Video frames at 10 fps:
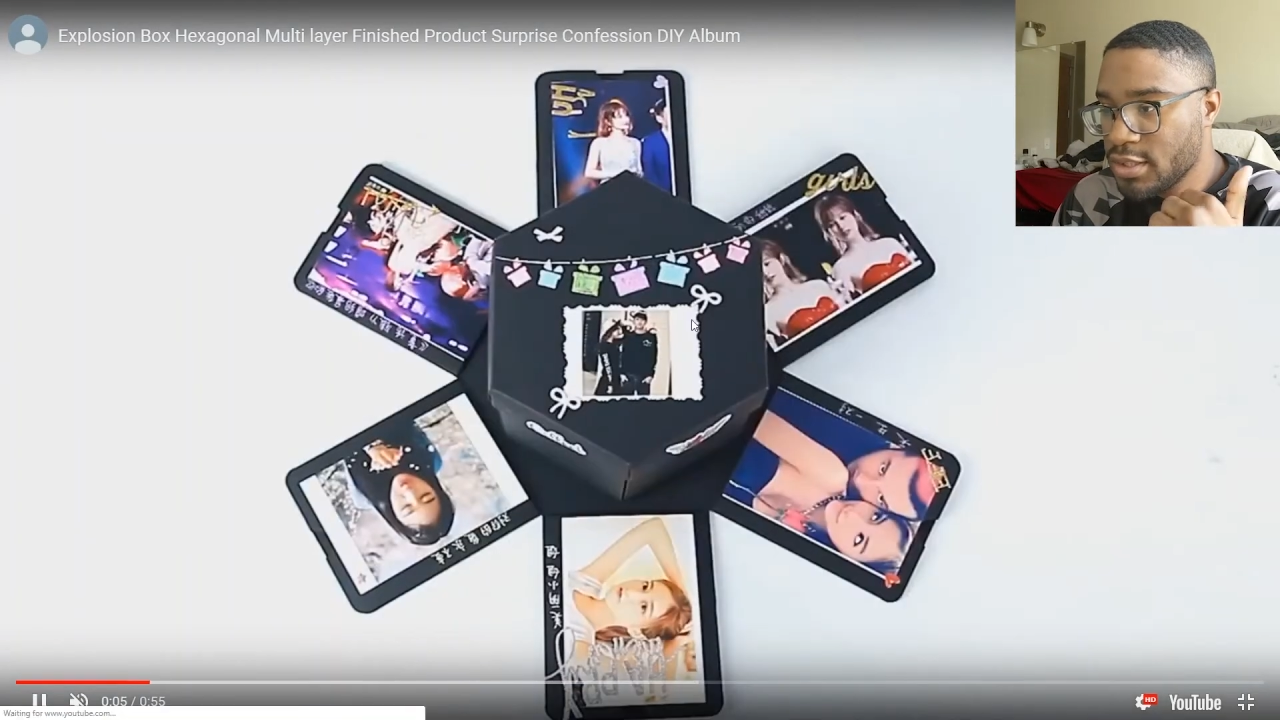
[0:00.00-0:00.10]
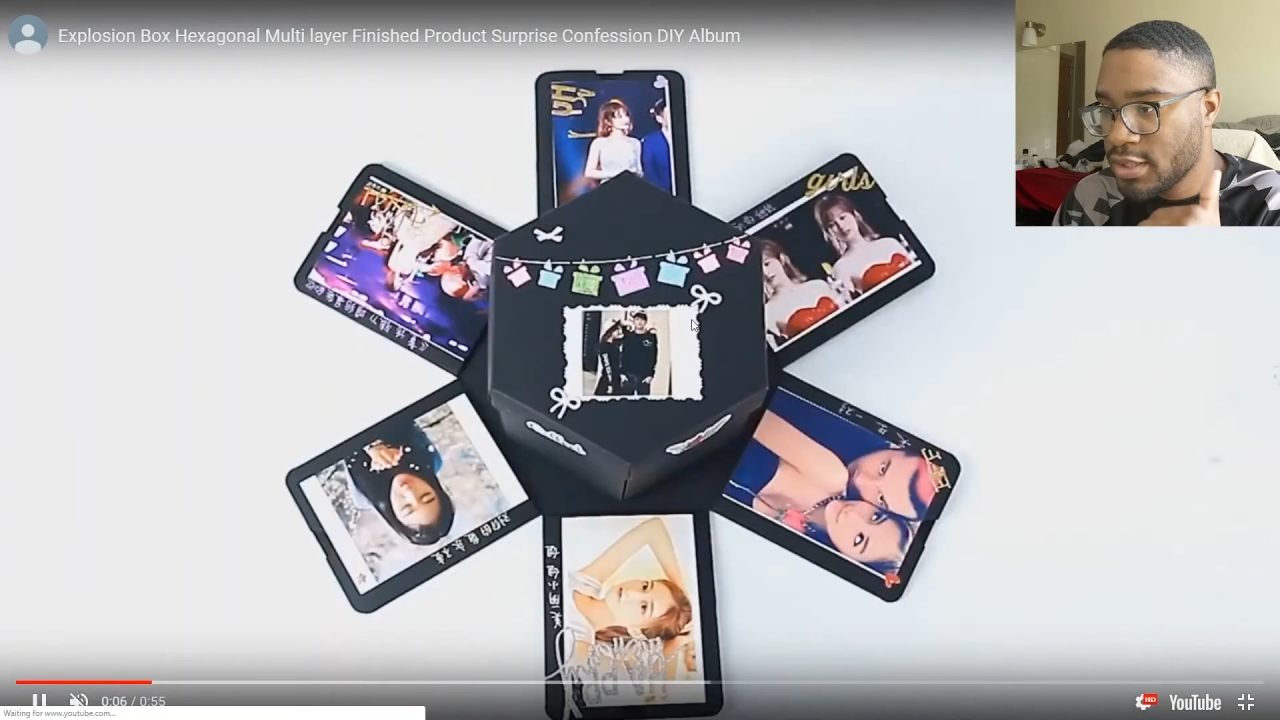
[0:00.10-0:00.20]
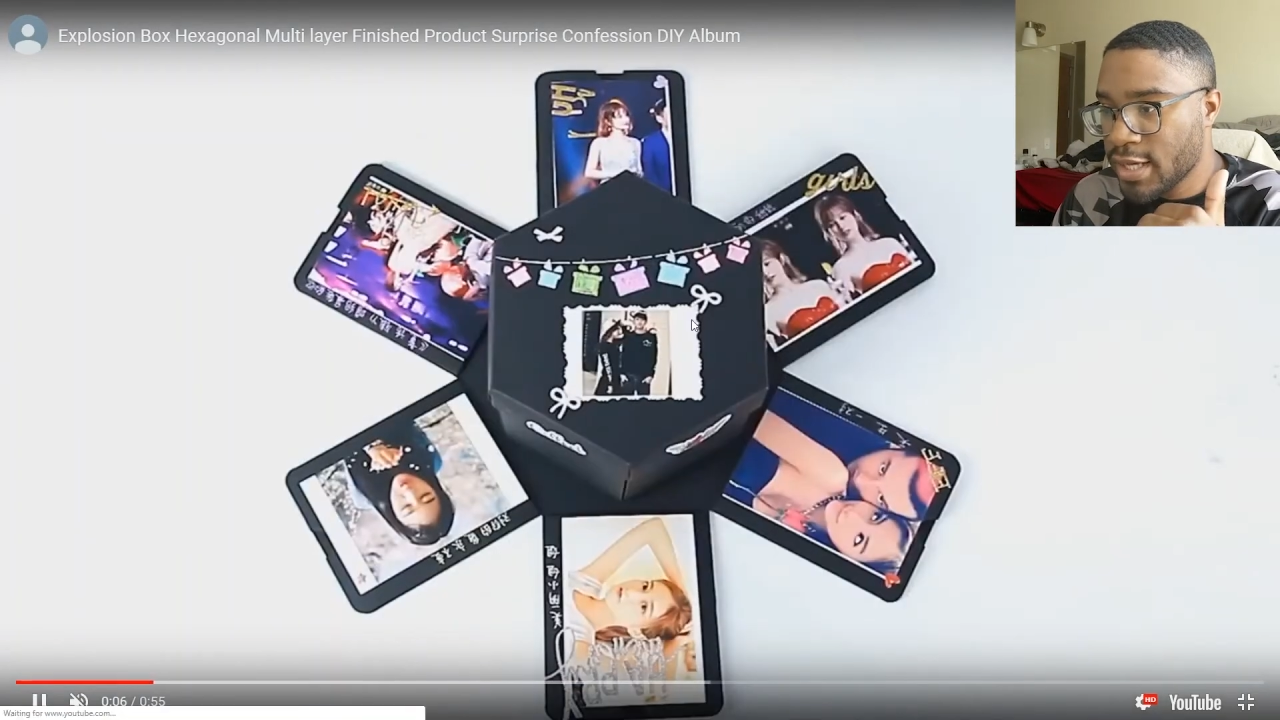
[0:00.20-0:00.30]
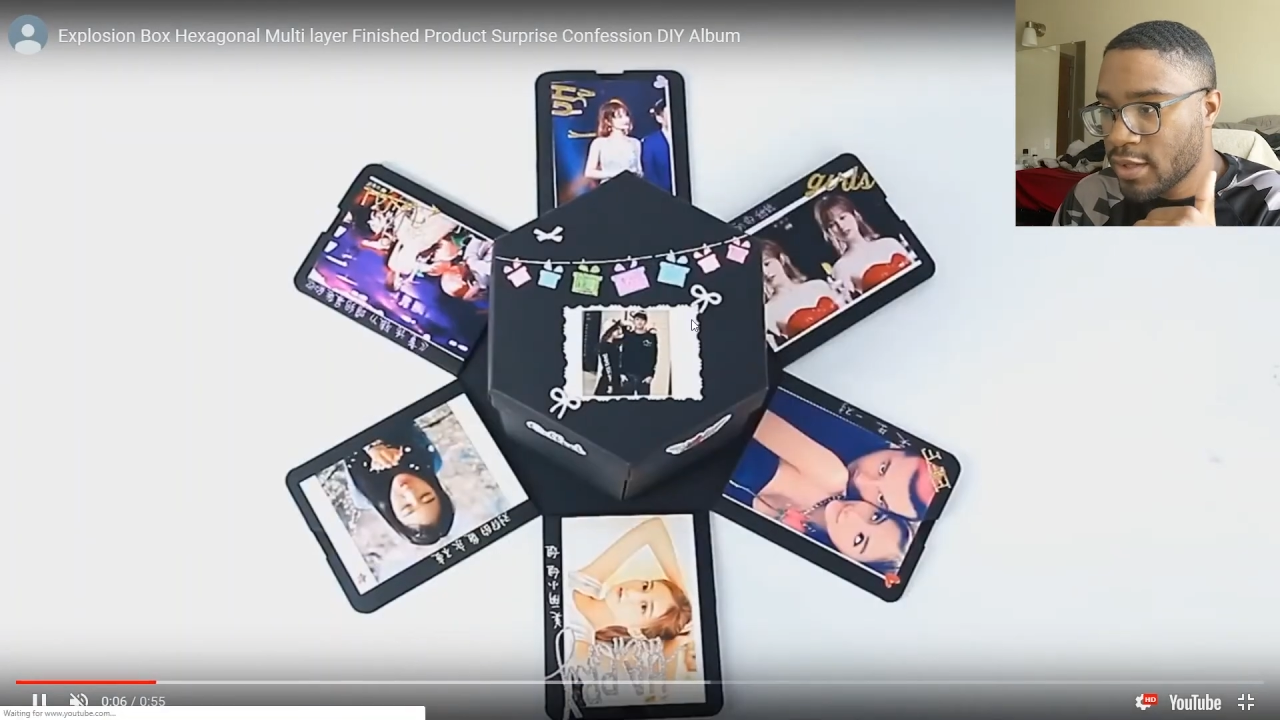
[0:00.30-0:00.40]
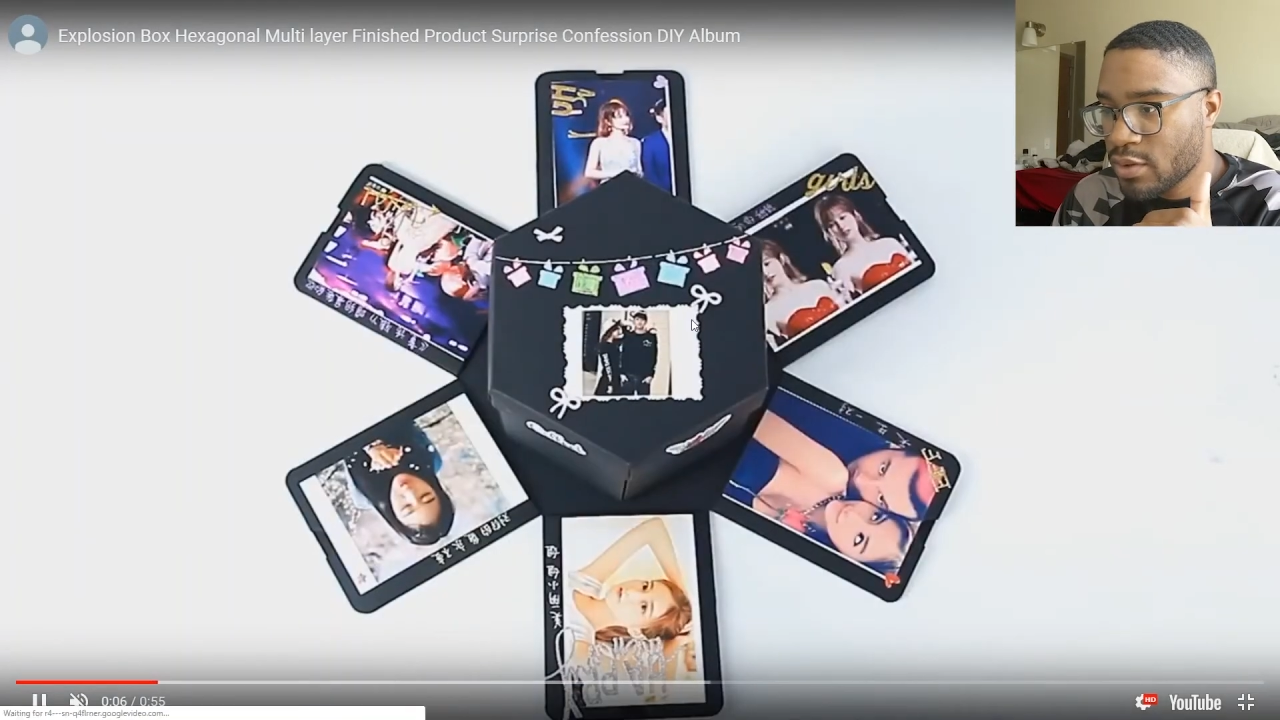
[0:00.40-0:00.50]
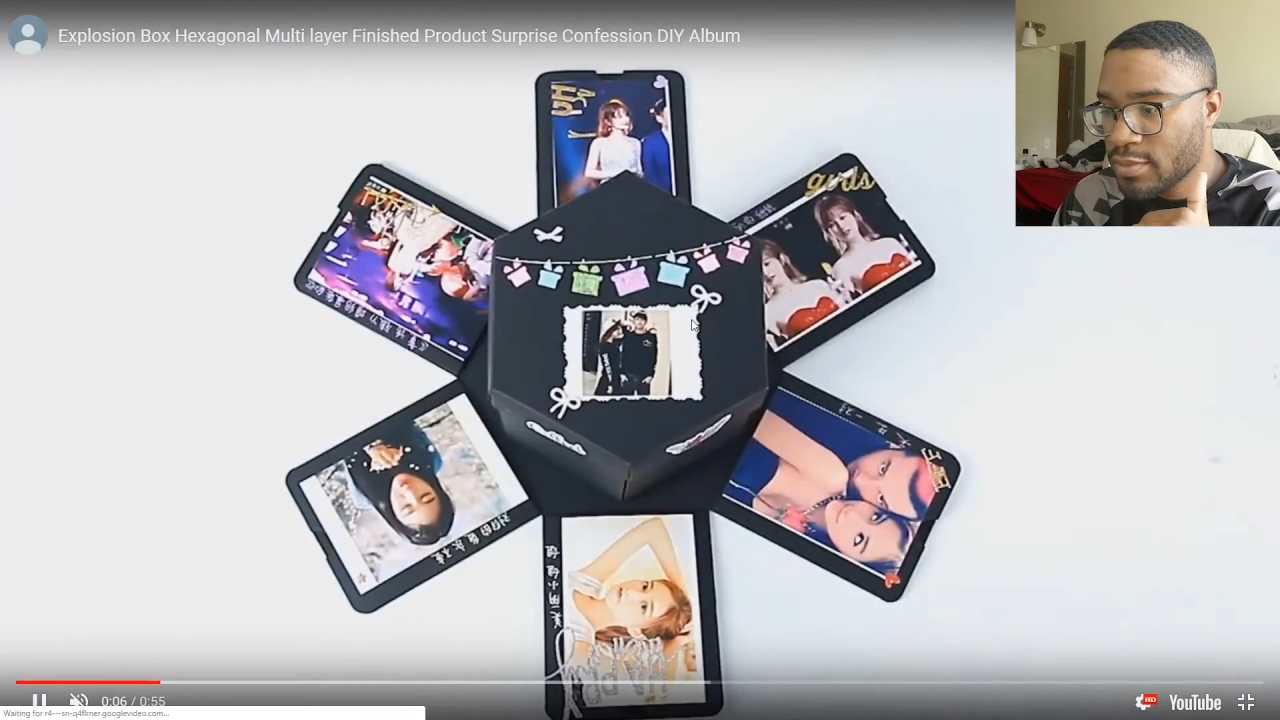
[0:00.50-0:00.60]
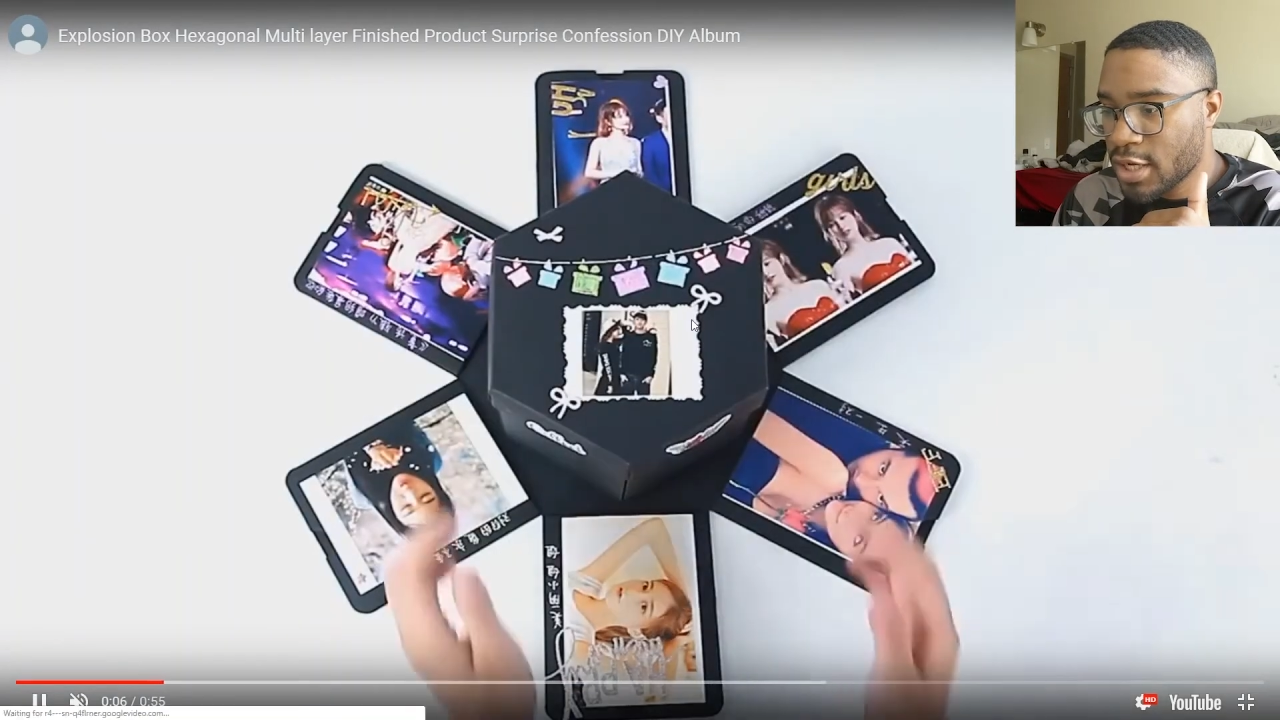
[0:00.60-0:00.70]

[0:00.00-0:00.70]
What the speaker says: is exactly what